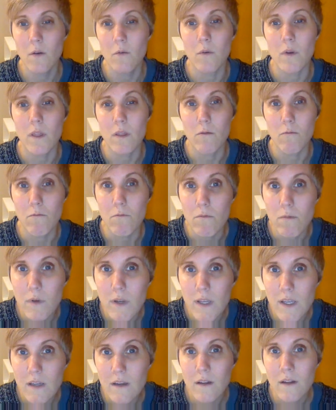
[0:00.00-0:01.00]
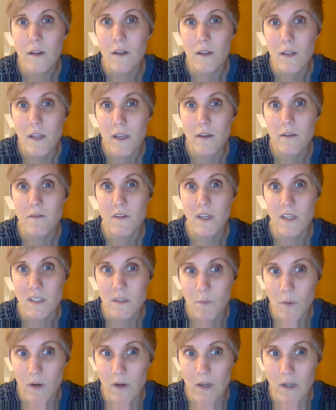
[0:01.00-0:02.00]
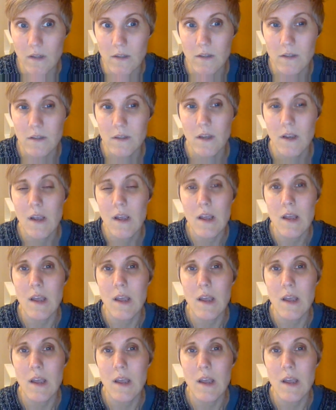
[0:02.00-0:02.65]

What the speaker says: with real lived experience,